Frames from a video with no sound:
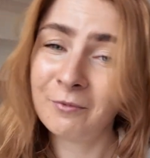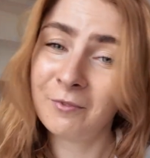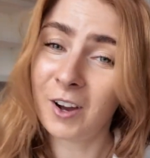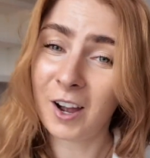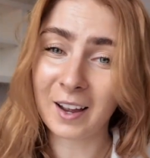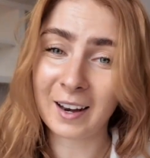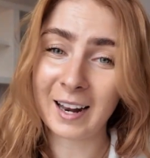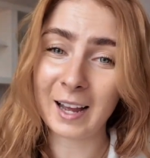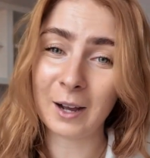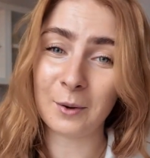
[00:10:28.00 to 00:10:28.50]

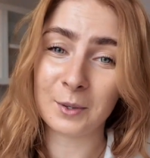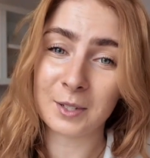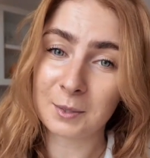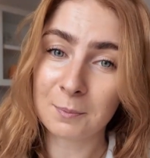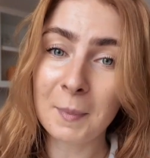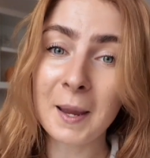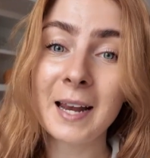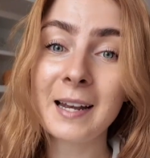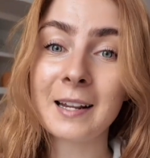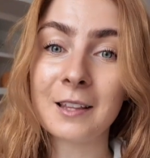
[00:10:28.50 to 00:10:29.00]
Fucking hell, we're
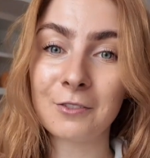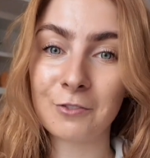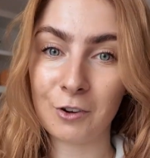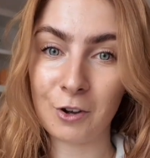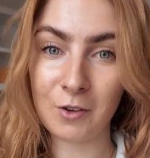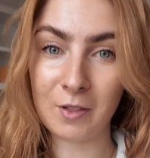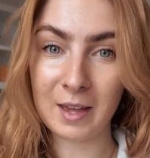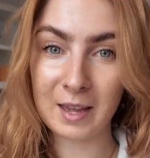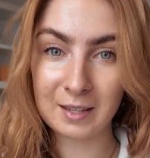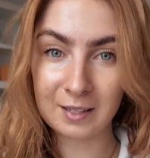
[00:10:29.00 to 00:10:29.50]
speeding
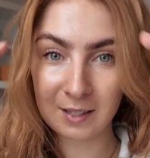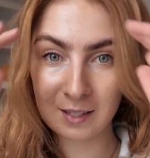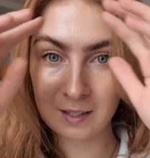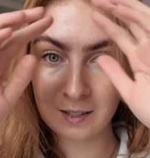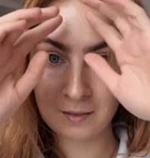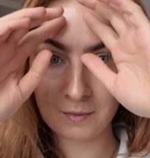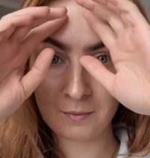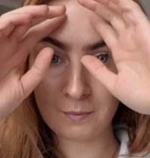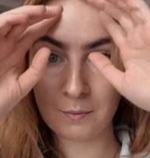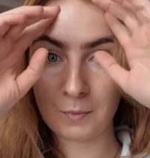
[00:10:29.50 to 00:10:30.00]
through this.
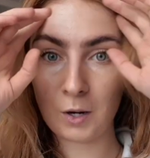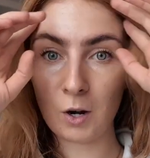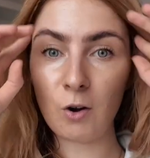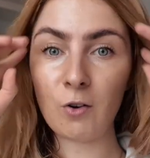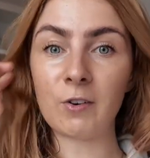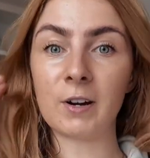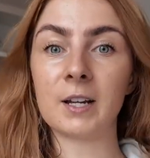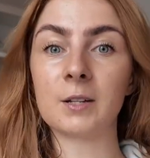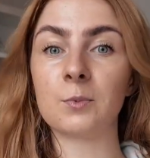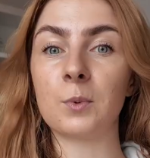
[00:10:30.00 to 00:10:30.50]

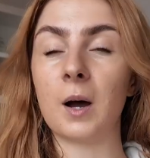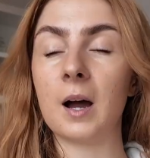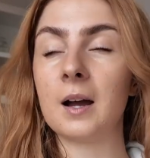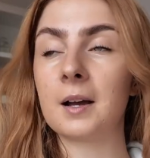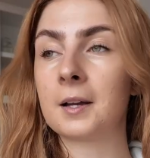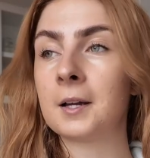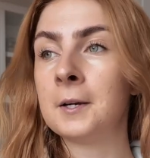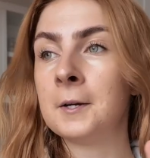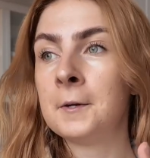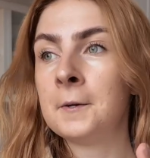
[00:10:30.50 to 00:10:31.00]
Glorious
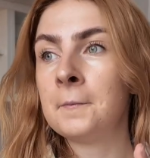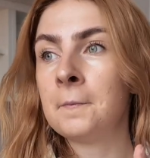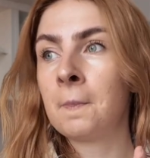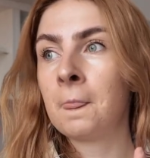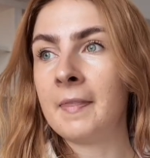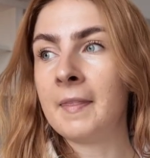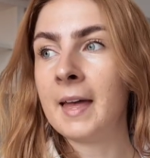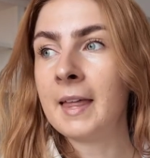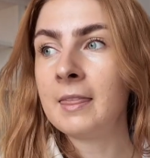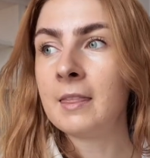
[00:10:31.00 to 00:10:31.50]
work.
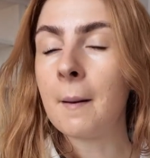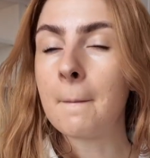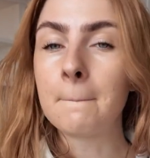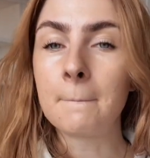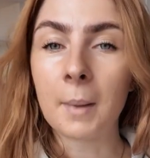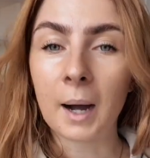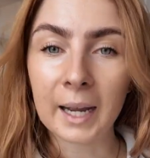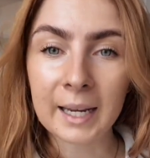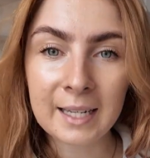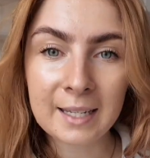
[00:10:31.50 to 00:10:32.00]
And then
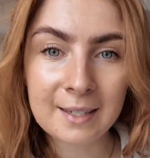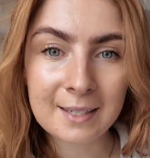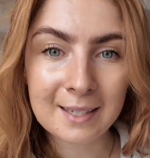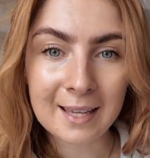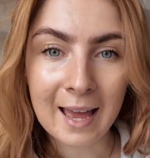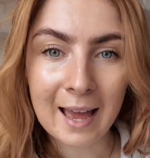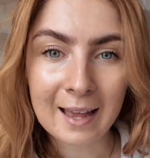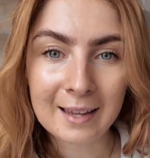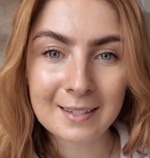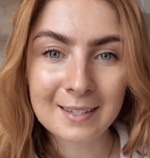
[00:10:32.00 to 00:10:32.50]

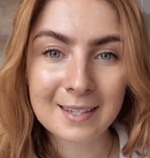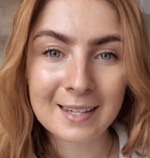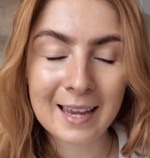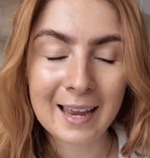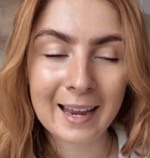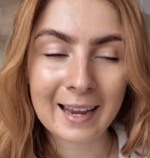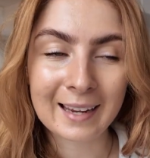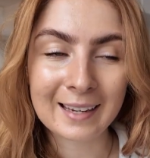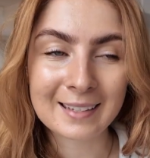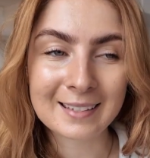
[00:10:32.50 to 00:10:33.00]
mindset
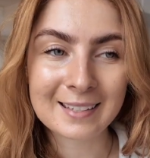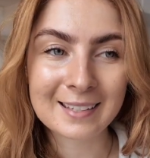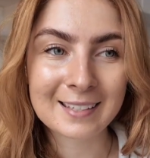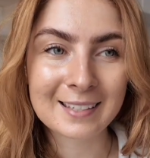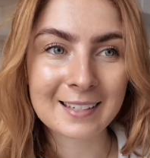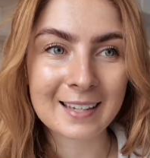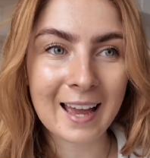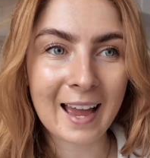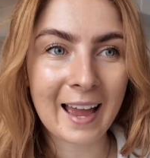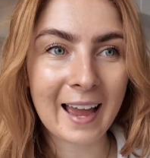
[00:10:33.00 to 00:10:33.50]

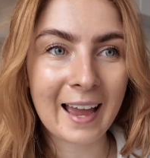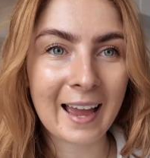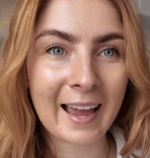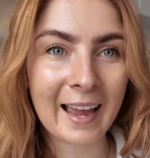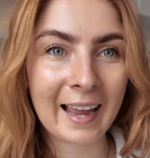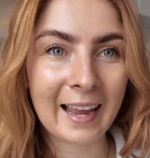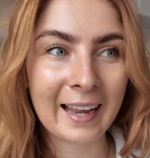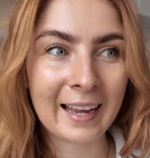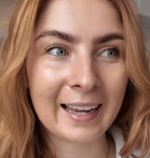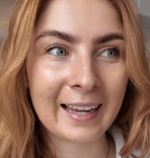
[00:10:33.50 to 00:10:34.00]
is
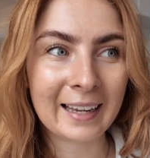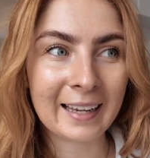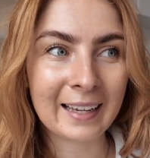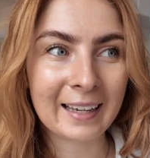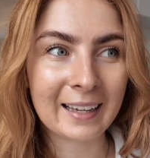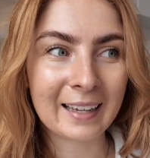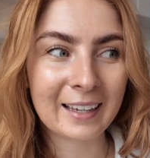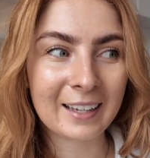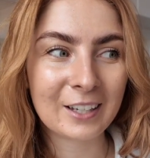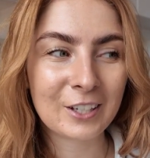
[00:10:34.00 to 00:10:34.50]

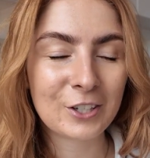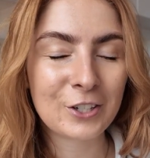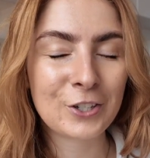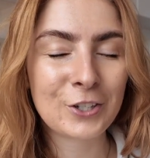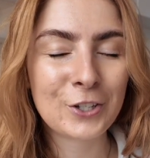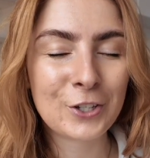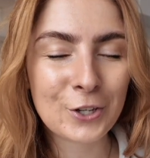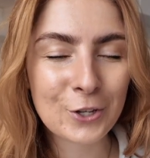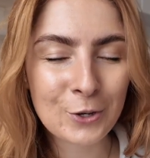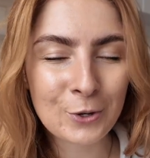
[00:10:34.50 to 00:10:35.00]
a
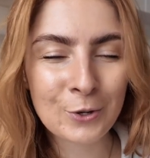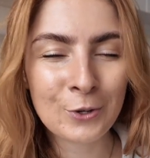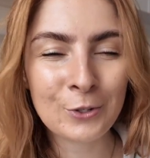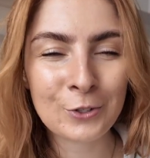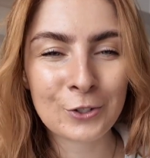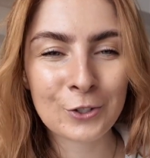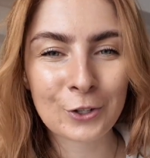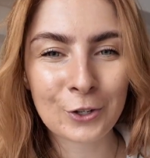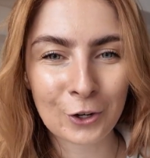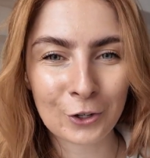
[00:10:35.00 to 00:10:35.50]

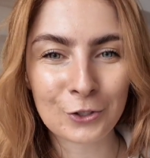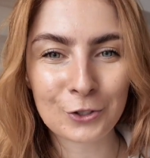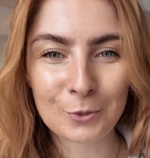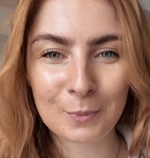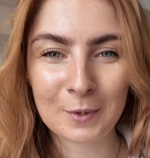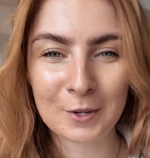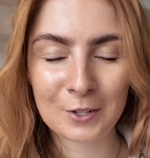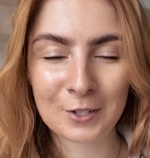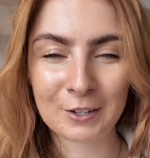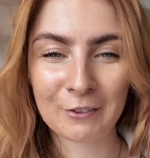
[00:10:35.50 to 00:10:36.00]
huge
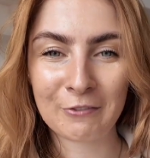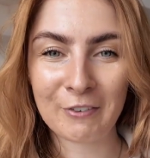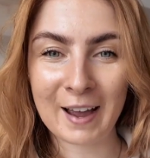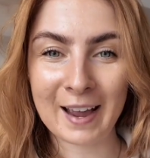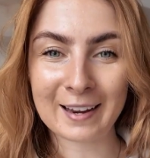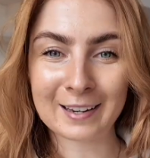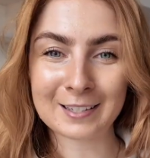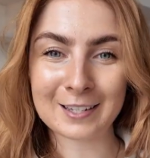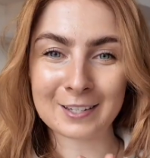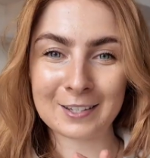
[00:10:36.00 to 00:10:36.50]
contributing
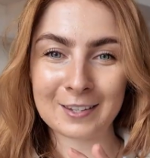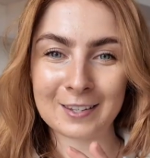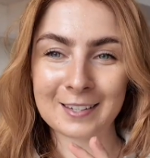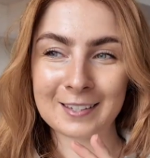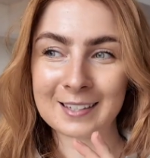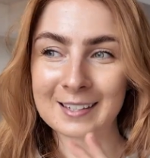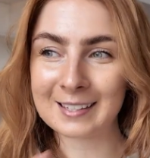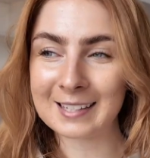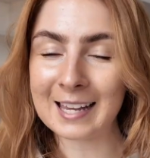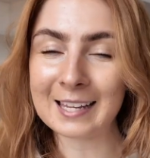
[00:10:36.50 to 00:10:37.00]
factor to the
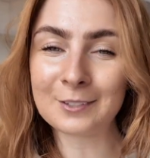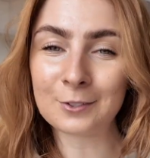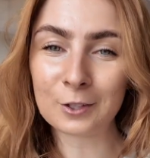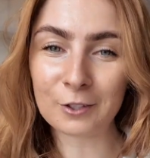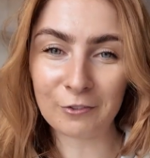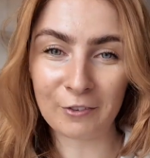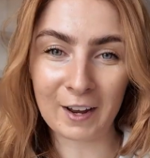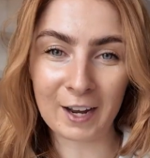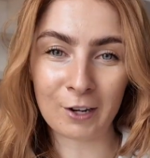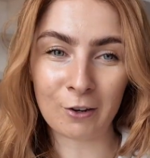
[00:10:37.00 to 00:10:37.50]
success or
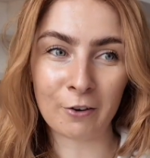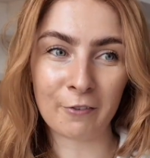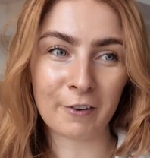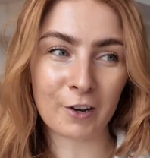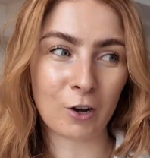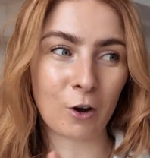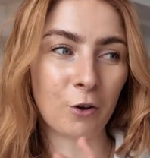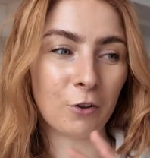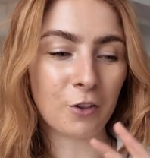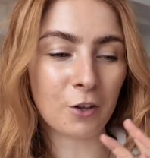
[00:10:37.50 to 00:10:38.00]
the failure of a
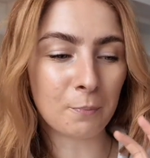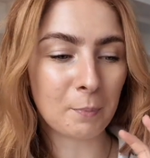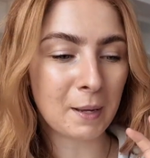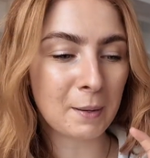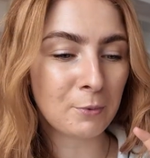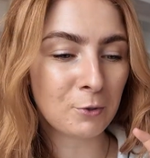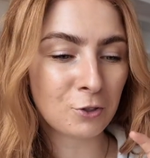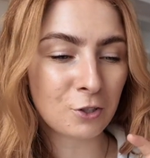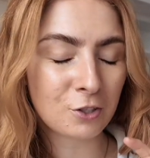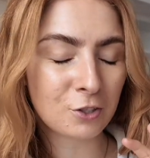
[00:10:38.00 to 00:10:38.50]
goal that
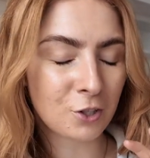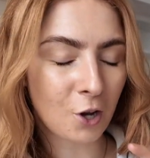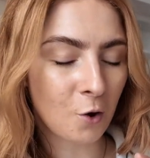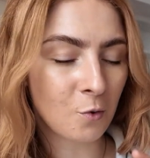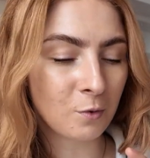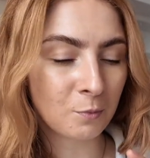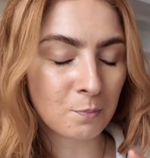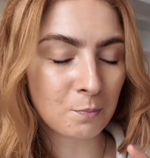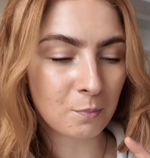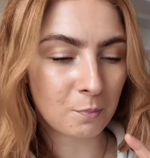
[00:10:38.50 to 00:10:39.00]
people just
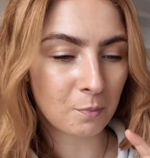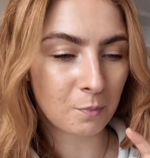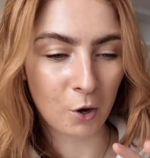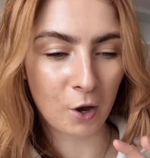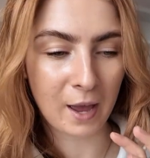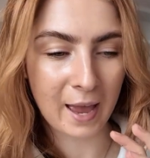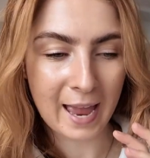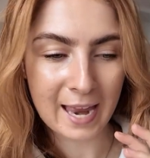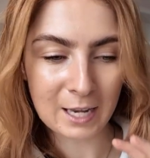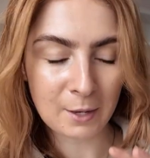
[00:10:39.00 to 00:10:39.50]
don't
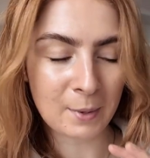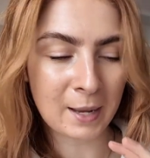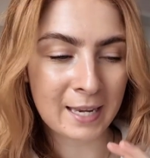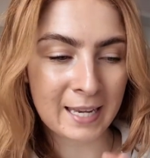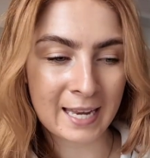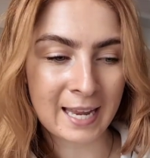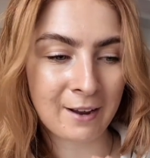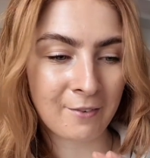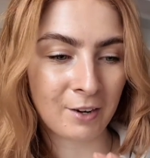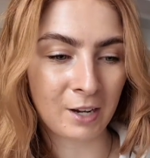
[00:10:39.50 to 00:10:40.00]
put anywhere
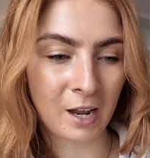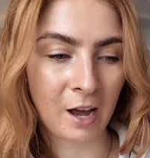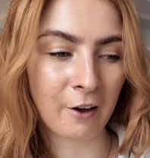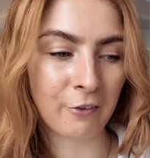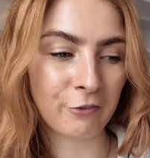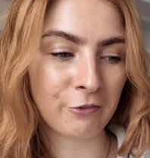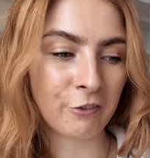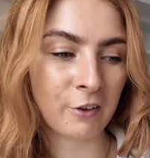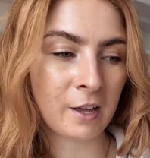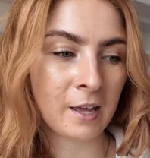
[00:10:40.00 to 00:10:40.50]
near
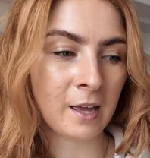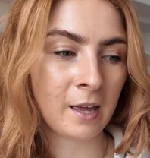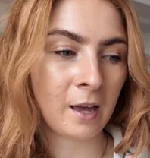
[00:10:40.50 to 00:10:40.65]
enough